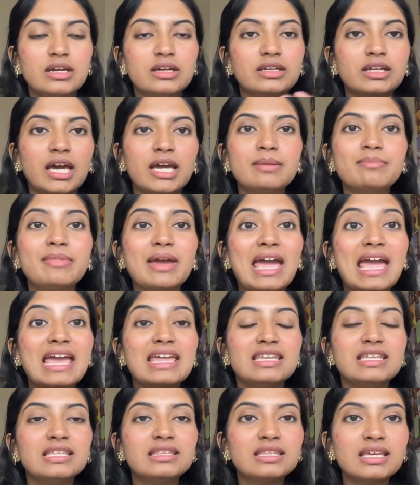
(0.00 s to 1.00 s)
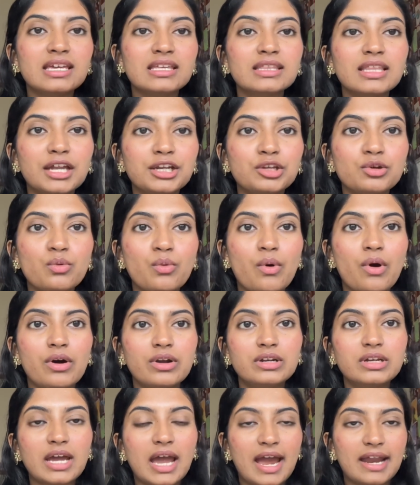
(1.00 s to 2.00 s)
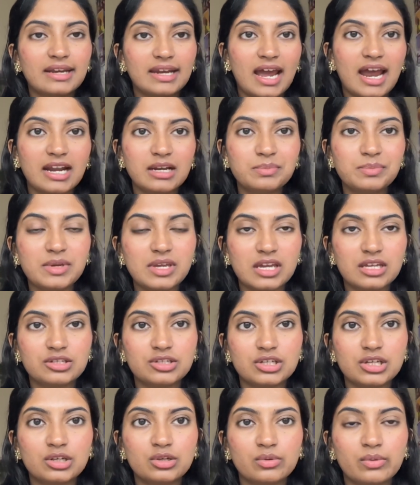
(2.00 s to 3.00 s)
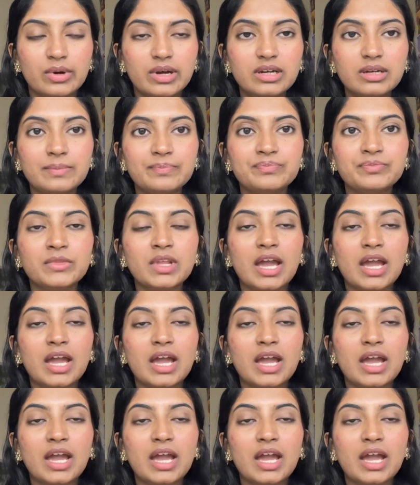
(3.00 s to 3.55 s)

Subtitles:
Type anything that you want and add PNG to it,